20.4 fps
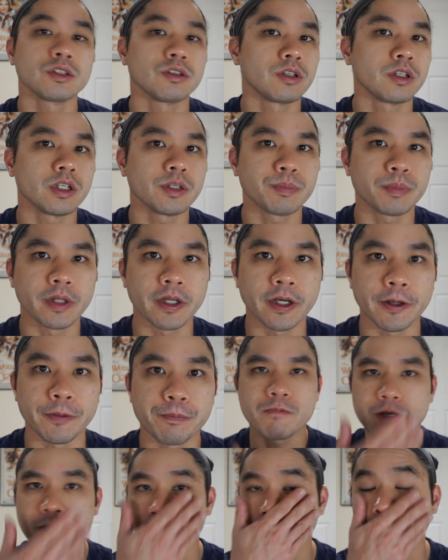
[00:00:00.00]
to the
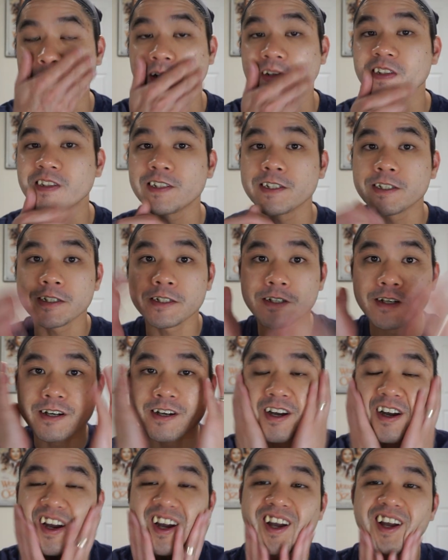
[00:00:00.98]
update. Pretty much
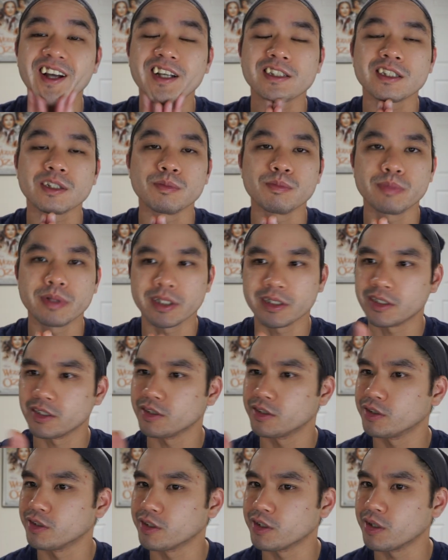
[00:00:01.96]
I got some
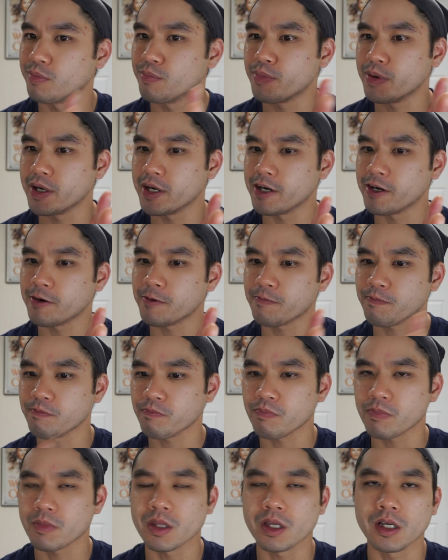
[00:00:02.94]
pictures to compare.
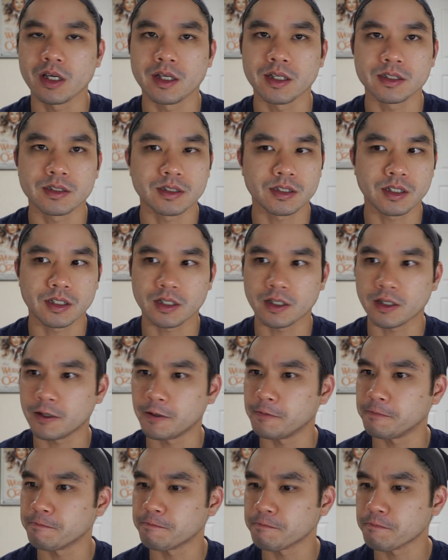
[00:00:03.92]
It's
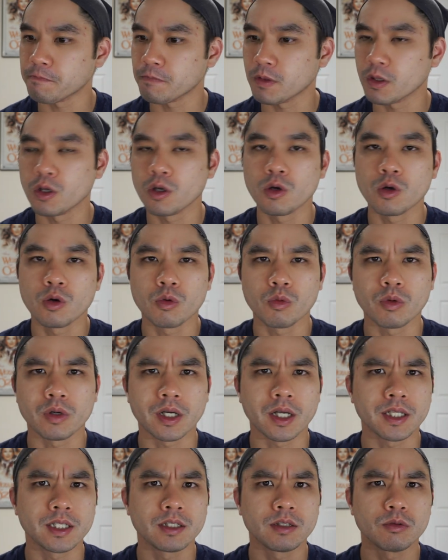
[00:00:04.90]

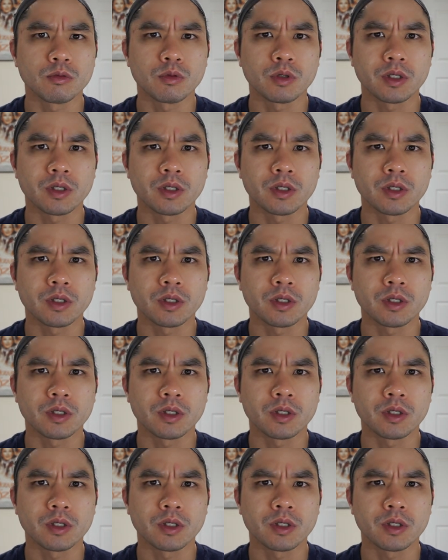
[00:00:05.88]
when I